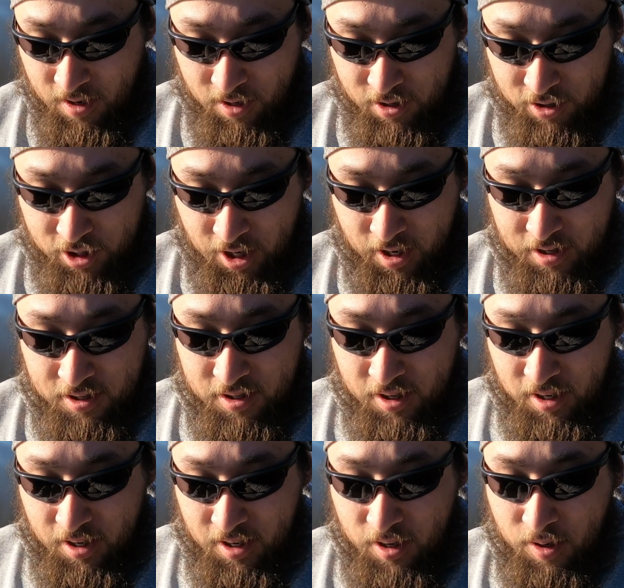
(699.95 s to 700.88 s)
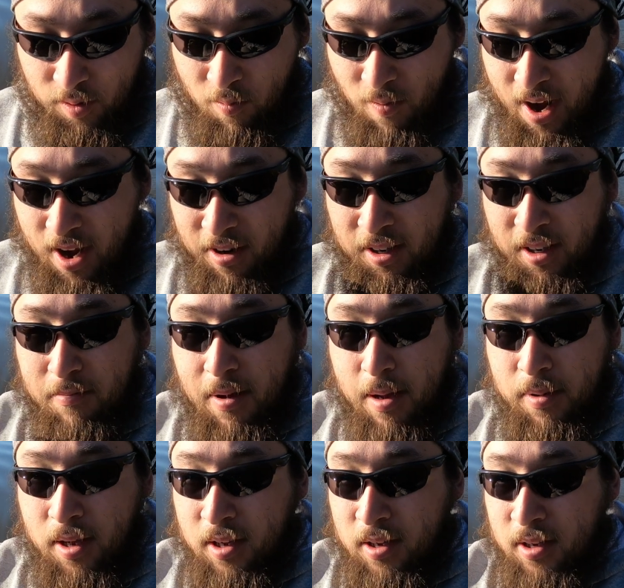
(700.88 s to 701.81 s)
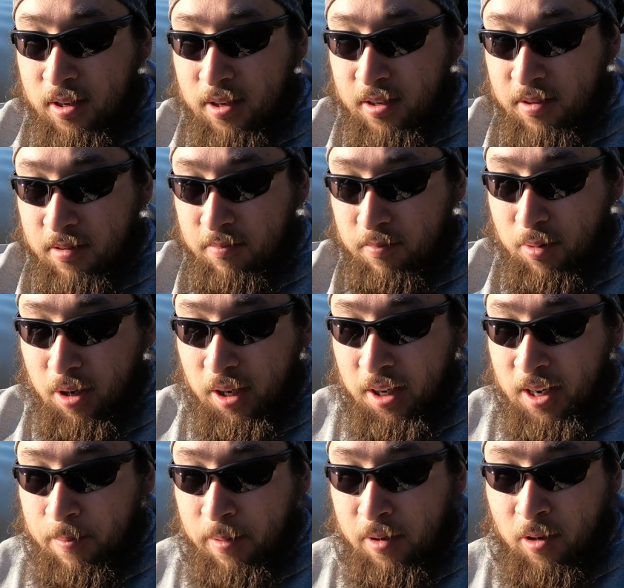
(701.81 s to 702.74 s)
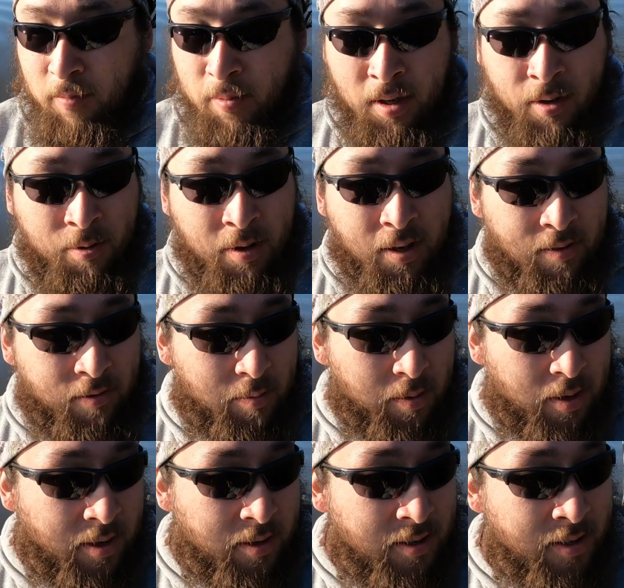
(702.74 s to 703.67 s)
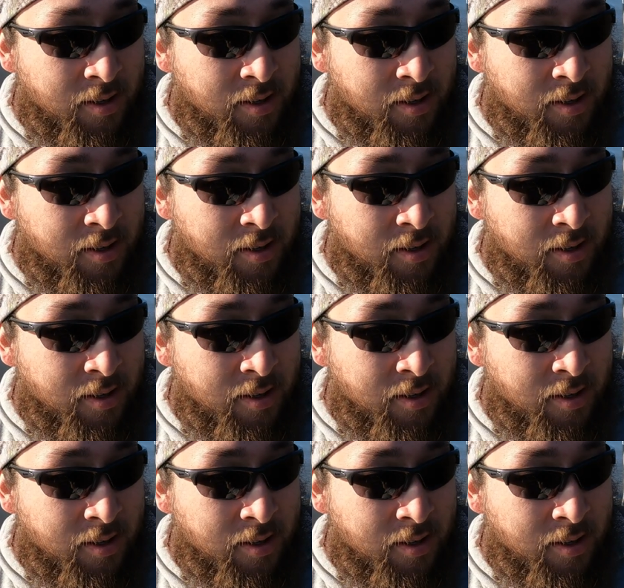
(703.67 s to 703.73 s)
change the routing, maybe bring it up a little bit or whatever. But